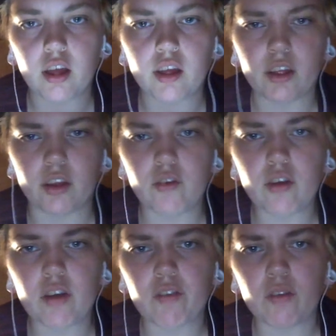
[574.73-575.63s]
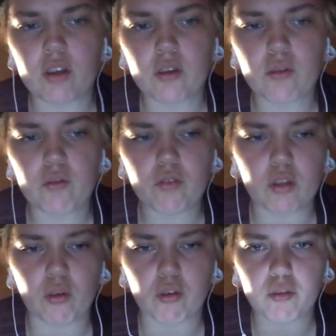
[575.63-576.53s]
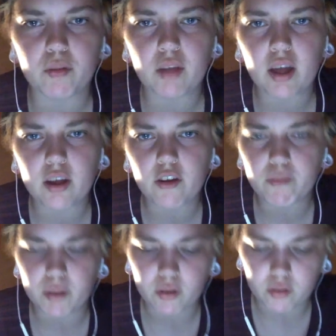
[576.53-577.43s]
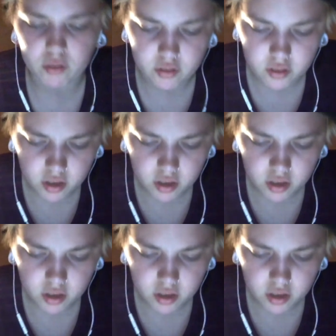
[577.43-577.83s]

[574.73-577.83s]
And I feel like no one really talks about that enough because